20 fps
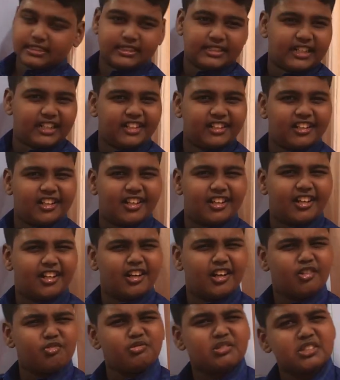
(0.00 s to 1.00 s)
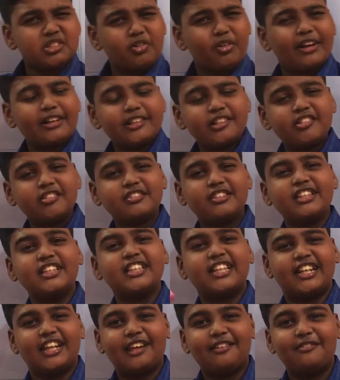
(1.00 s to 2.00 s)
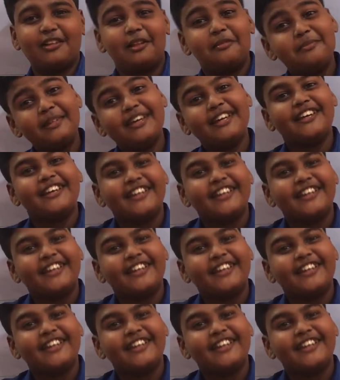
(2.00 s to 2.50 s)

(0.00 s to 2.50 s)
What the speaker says: right? What do you think the name will be?